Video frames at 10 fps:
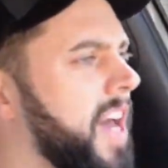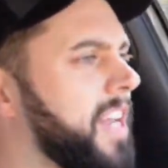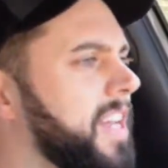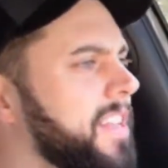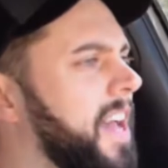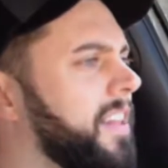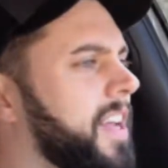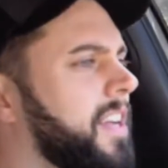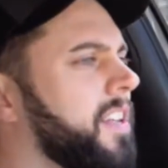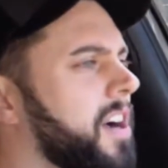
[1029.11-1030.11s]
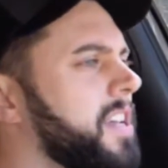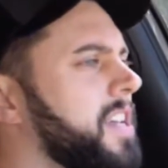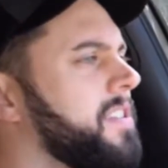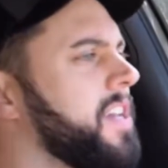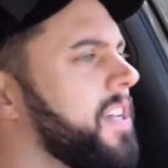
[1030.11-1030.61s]
kind of get that like
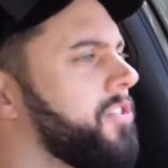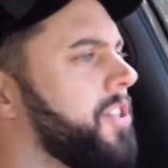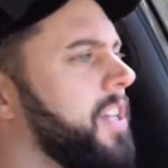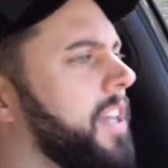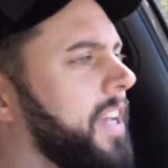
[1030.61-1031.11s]
clunky DSG,